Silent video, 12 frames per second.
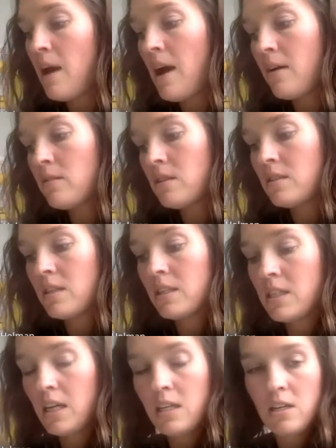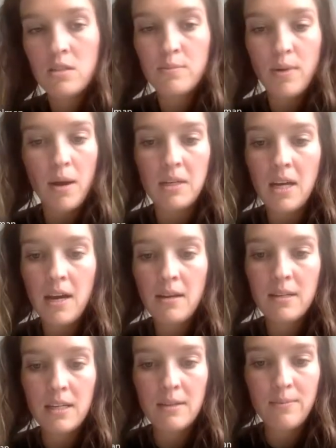pounds in 16 years. Probably not.
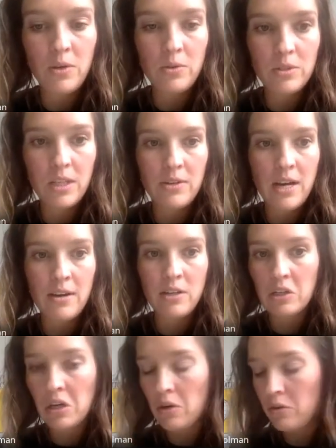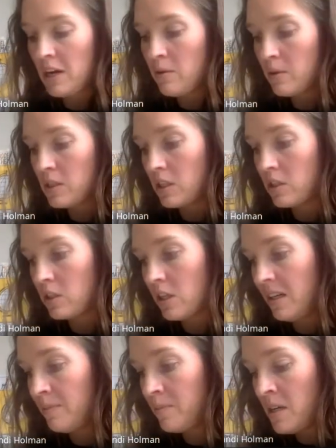You slow down your growth rate, which is good.